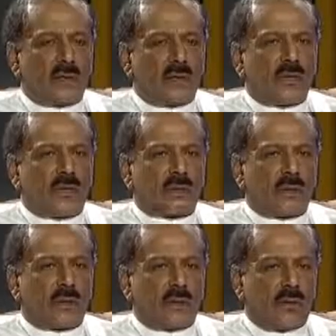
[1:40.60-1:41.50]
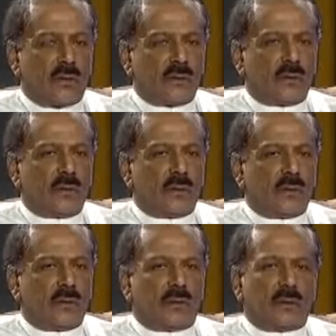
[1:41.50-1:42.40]
projects in the North,
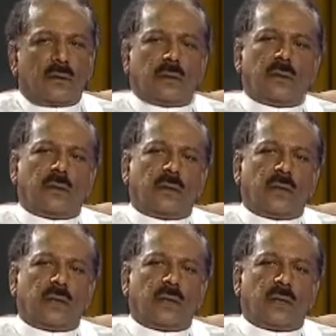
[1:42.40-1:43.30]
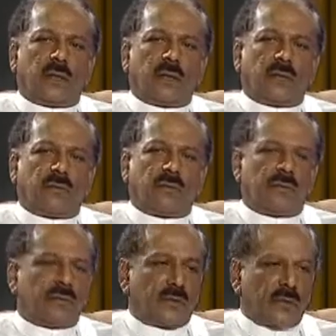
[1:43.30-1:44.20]
in terms of
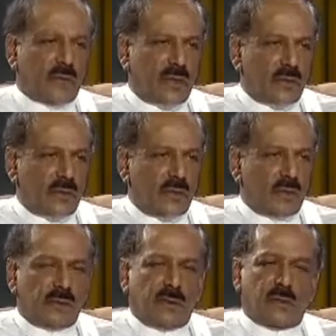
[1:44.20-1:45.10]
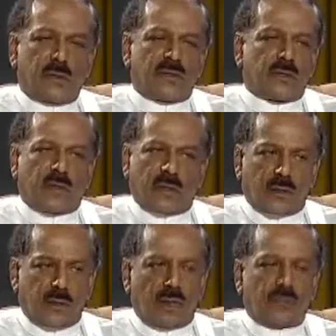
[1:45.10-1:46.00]
infrastructure, has
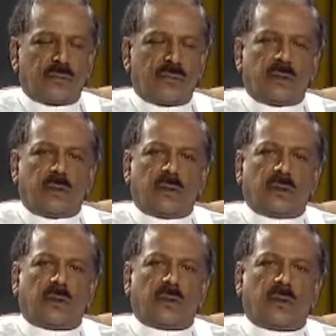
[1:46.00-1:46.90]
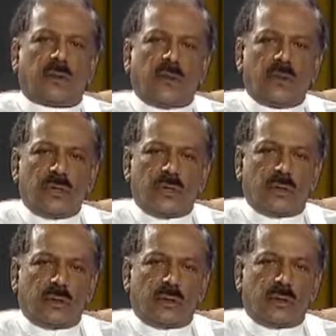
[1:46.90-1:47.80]
taken off. Some of the
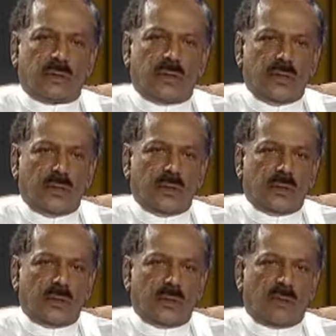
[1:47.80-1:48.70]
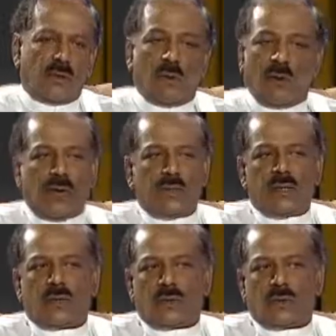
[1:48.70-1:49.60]
roads, the bridges, all have
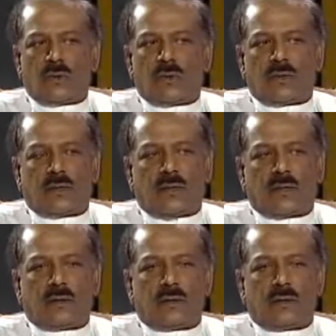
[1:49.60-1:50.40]
been restored for what?